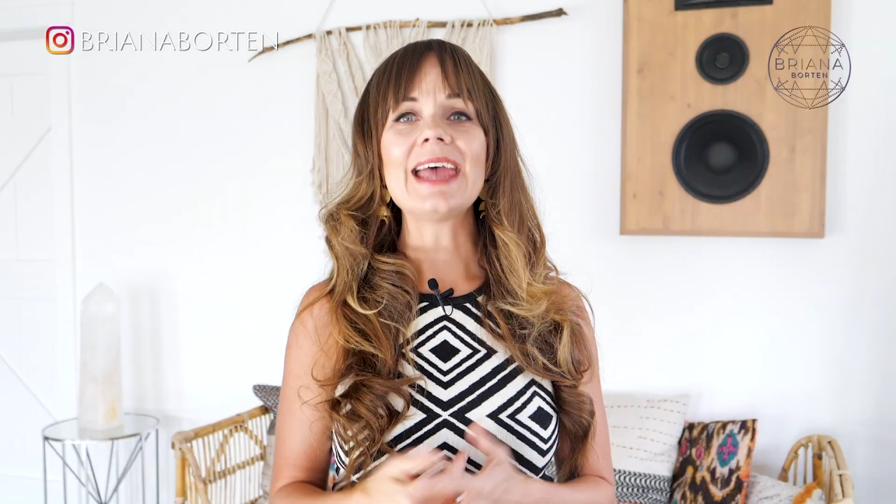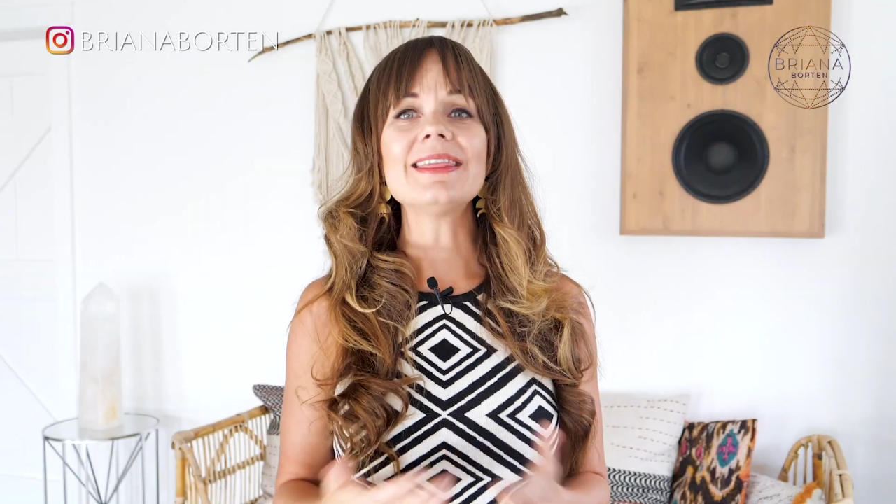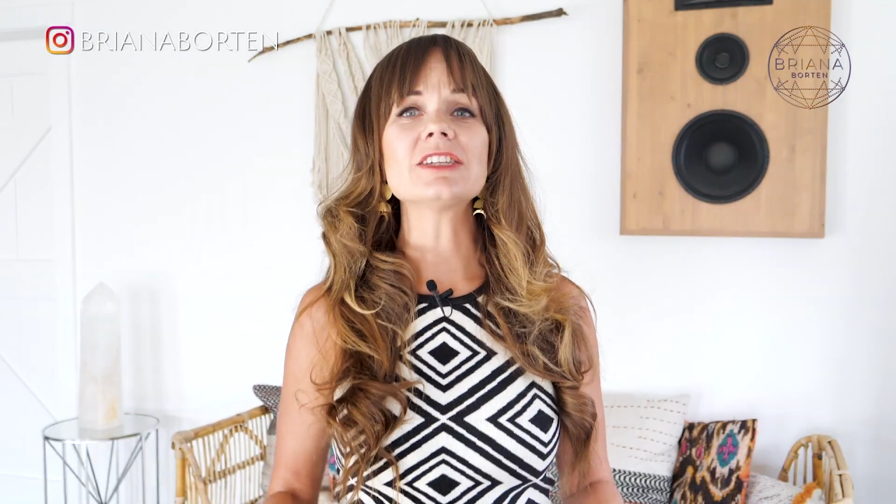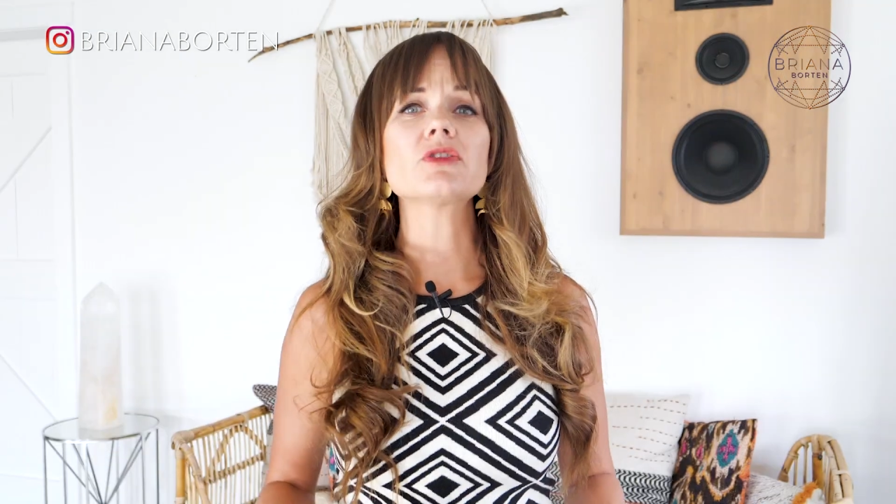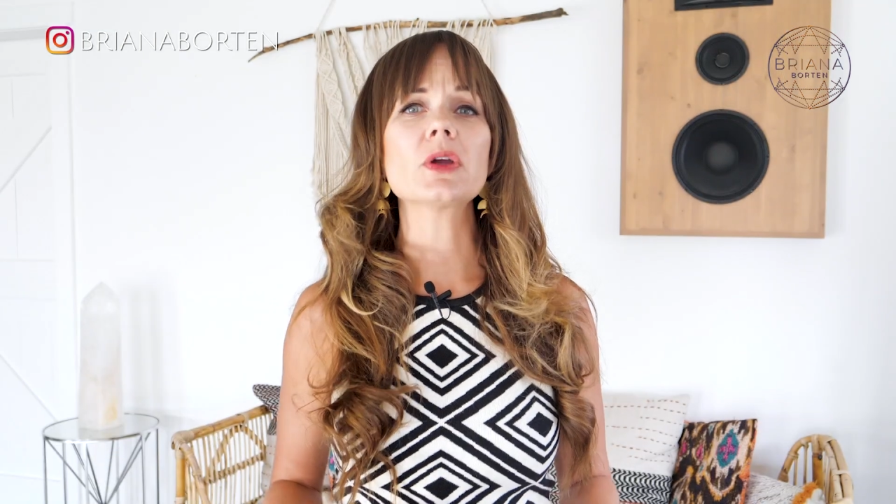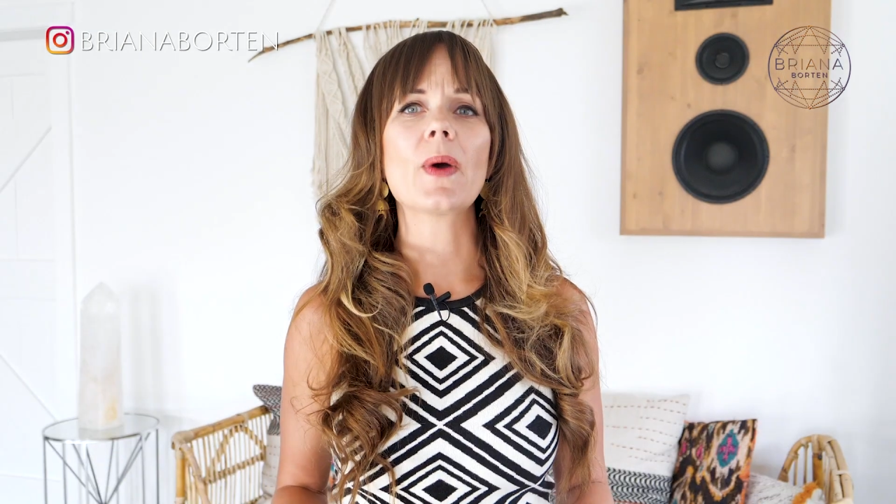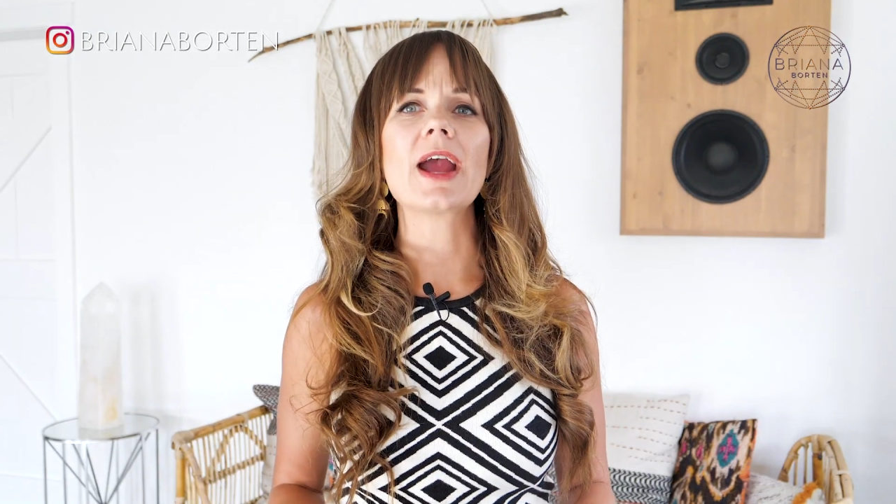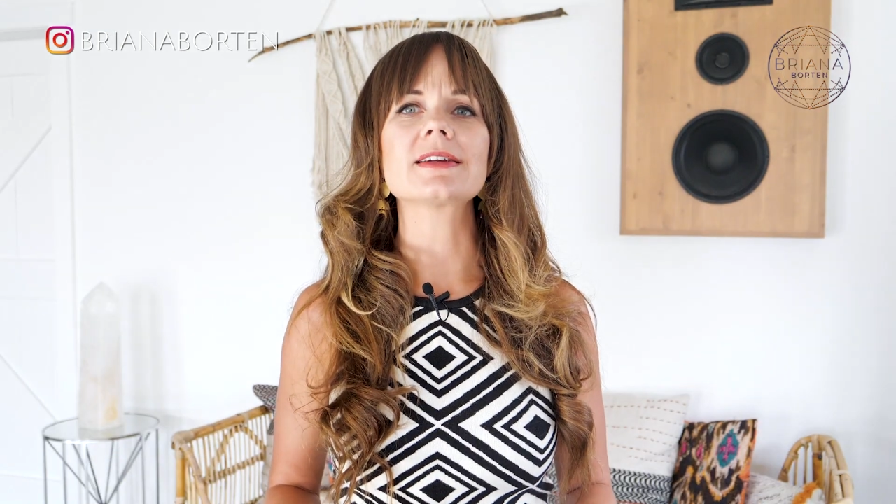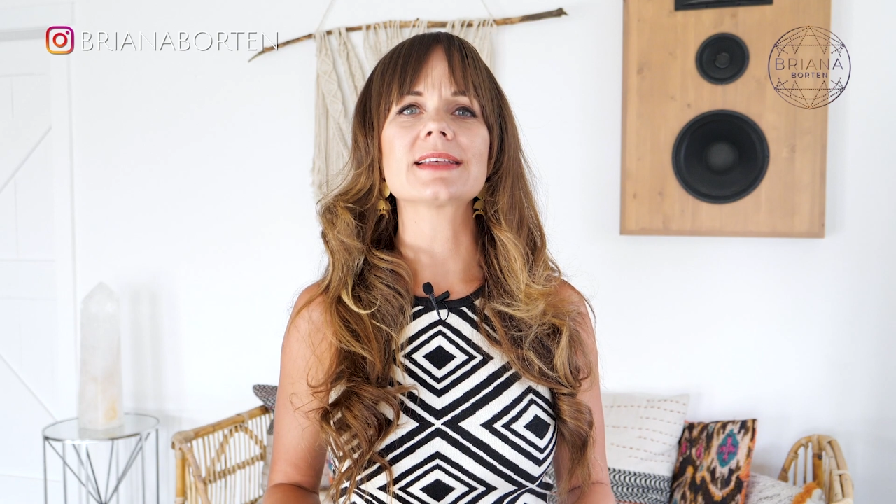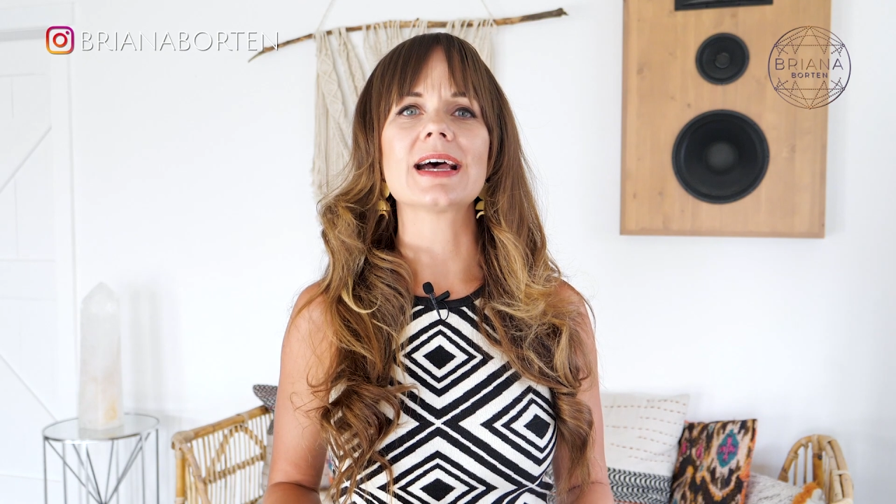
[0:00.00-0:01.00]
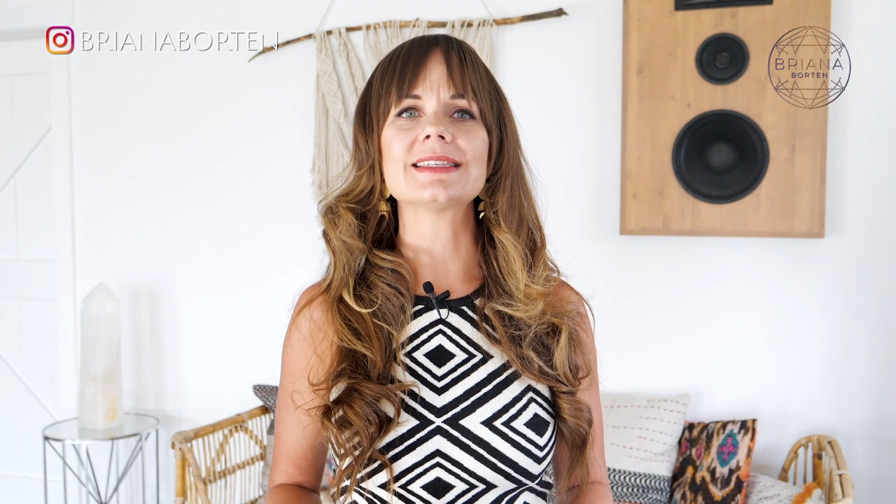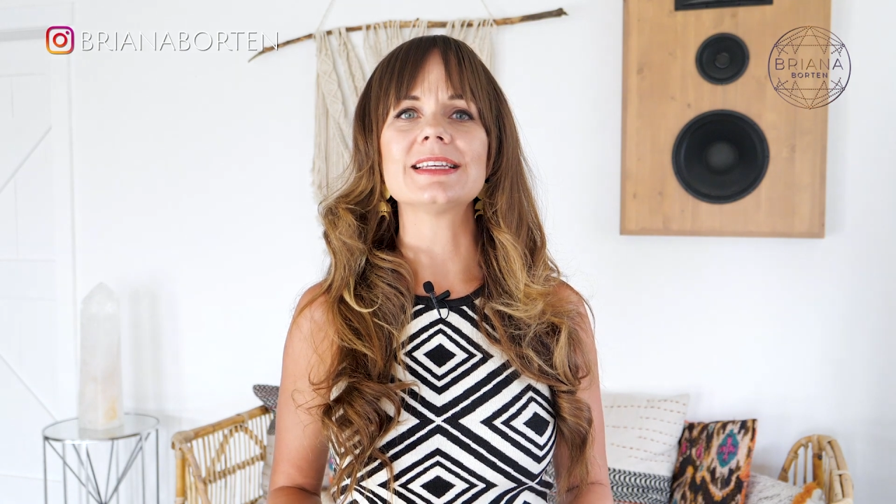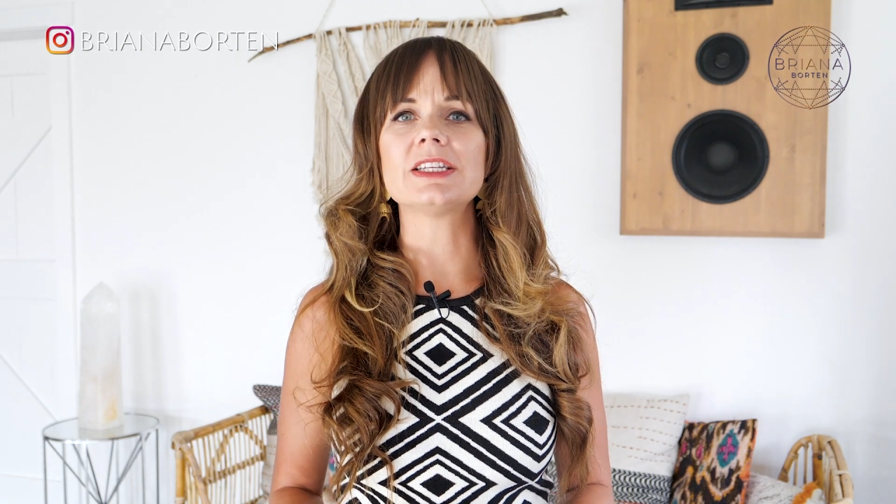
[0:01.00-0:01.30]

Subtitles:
And this requires us